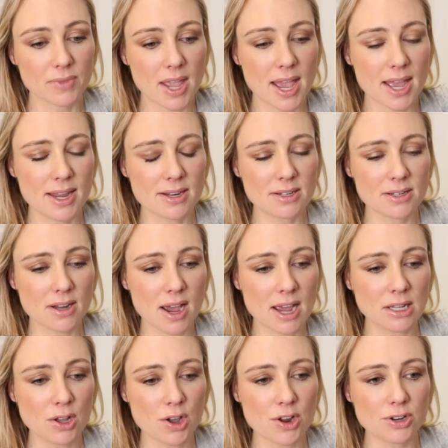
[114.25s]
And I
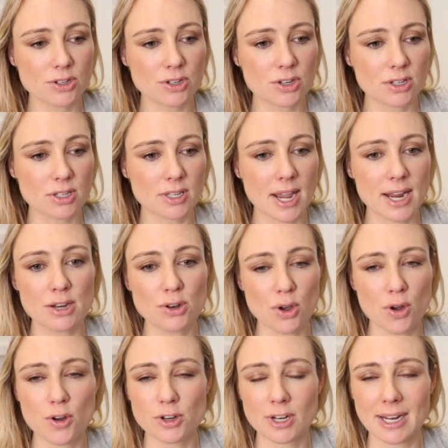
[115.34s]
learned to say
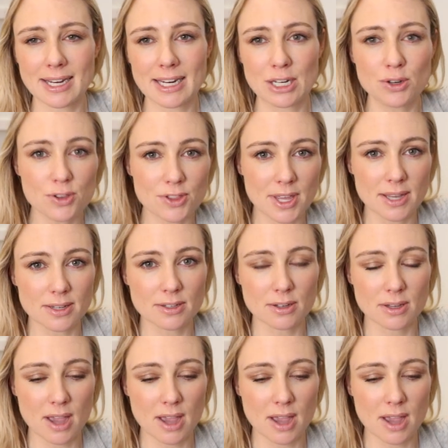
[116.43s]
no to letting new things